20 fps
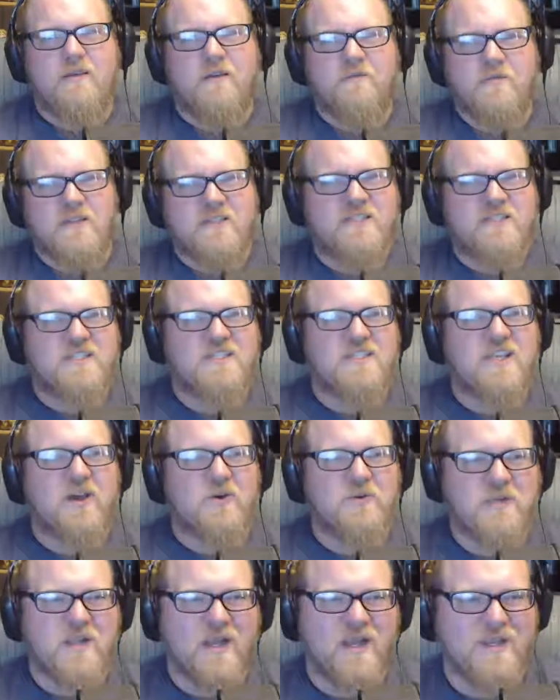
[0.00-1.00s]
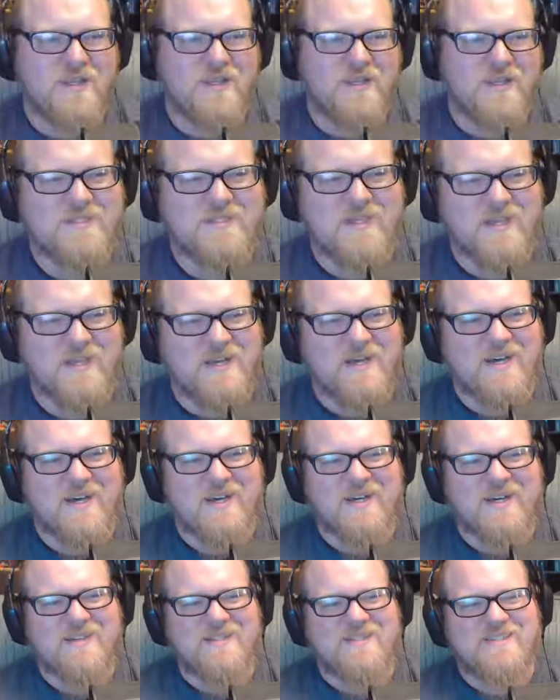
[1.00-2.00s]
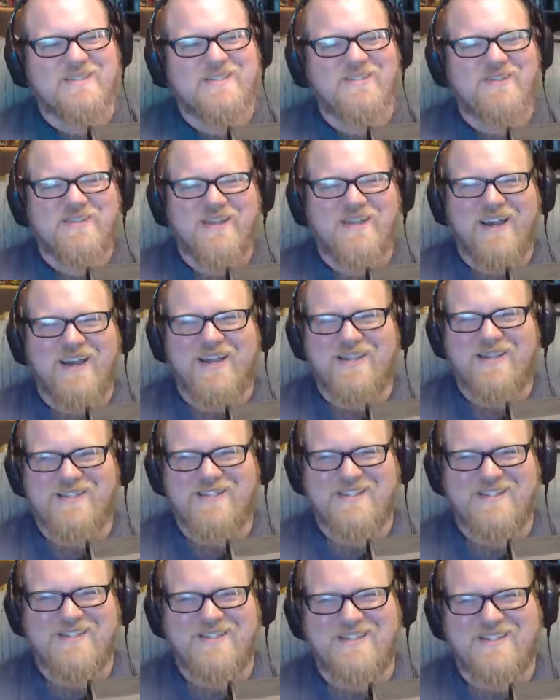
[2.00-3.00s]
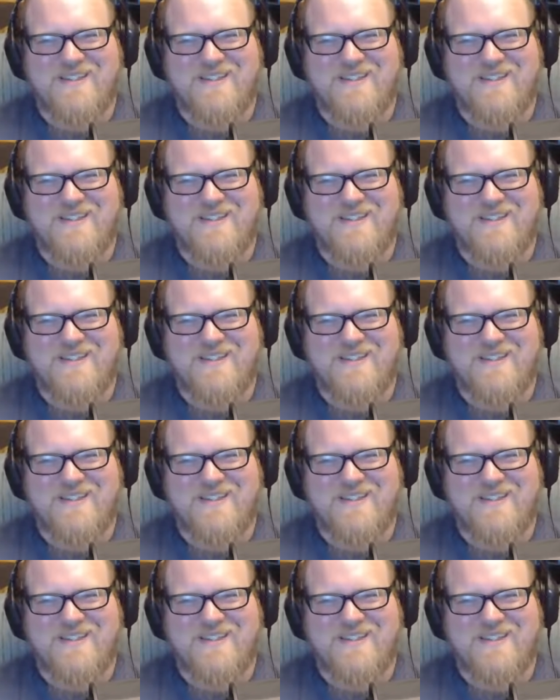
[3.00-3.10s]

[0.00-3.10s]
would be so nice. Oh, right? So nice.